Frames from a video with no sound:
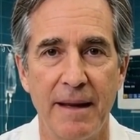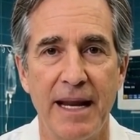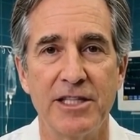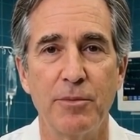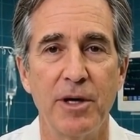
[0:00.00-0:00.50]

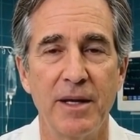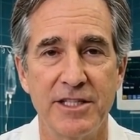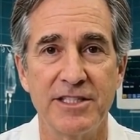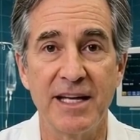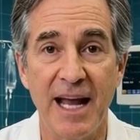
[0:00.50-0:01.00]

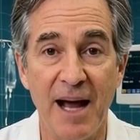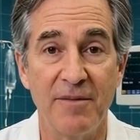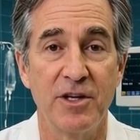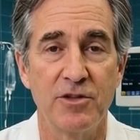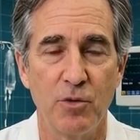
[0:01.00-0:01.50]
experienced an
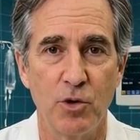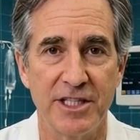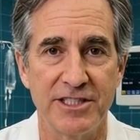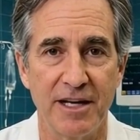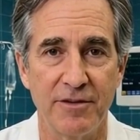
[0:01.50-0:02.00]
average
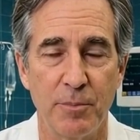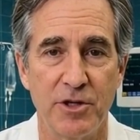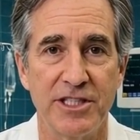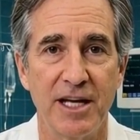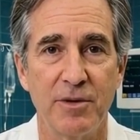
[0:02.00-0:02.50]

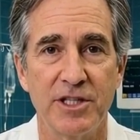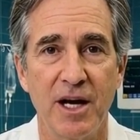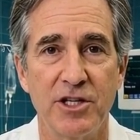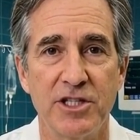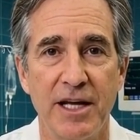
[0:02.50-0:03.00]
47%
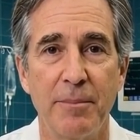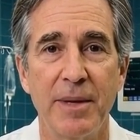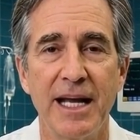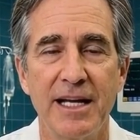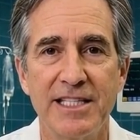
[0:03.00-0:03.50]
reduction in
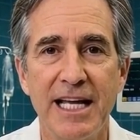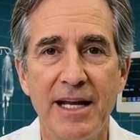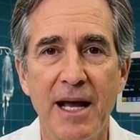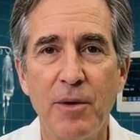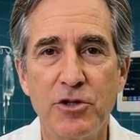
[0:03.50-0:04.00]
PSA
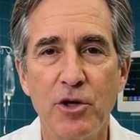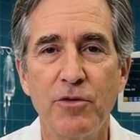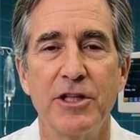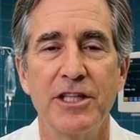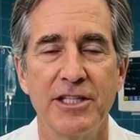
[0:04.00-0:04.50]
levels
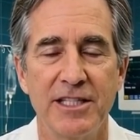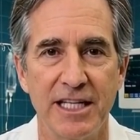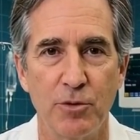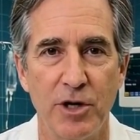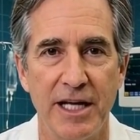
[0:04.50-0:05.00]
over
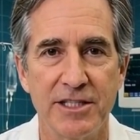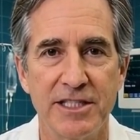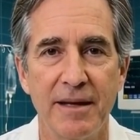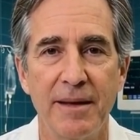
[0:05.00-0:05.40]
16 weeks.